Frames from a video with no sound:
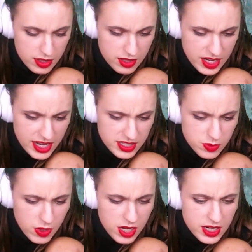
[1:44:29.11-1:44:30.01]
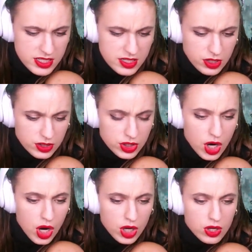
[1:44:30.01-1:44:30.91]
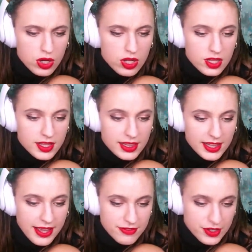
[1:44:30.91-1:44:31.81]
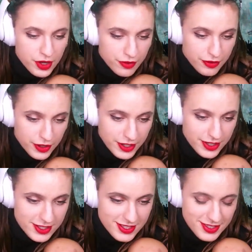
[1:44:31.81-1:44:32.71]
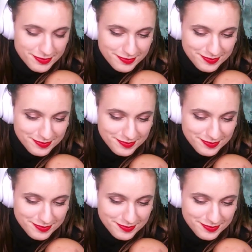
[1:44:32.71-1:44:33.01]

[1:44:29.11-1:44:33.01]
The next one is called Carnal Leftovers.